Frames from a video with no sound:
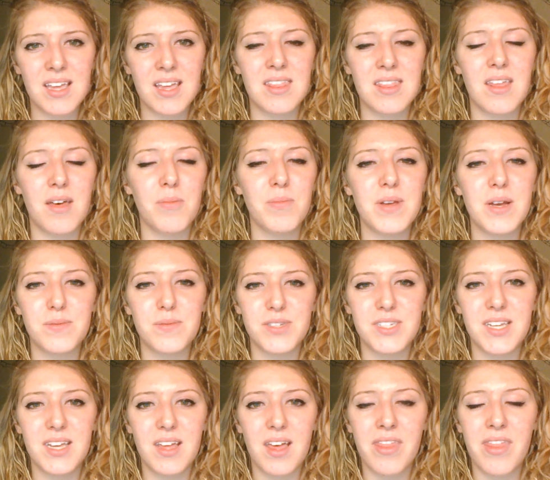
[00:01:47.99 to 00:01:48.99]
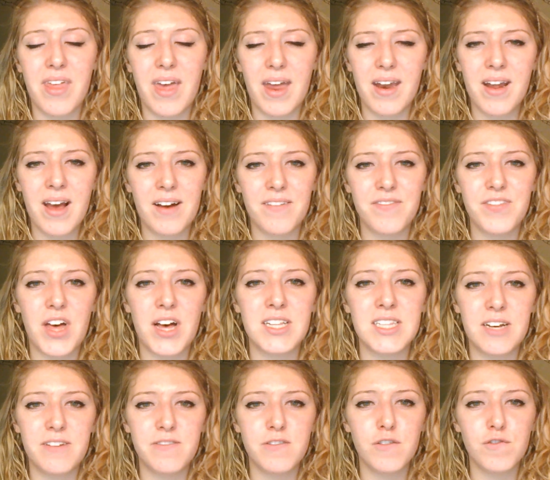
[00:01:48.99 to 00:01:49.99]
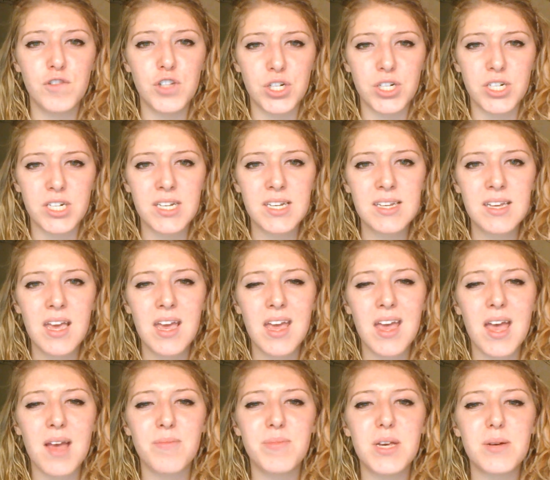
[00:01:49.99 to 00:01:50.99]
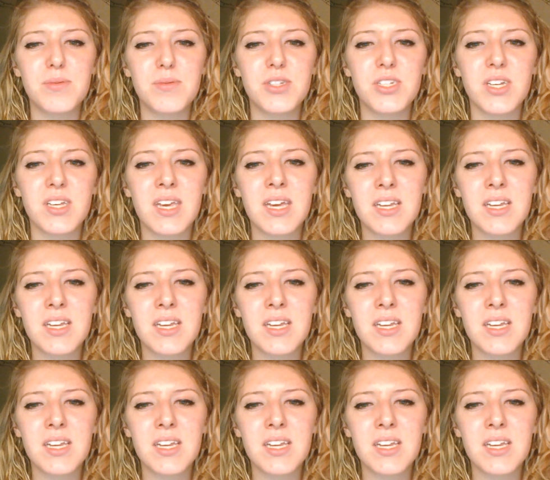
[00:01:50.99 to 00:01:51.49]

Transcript: and they'll be able to then have that love of learning and be able to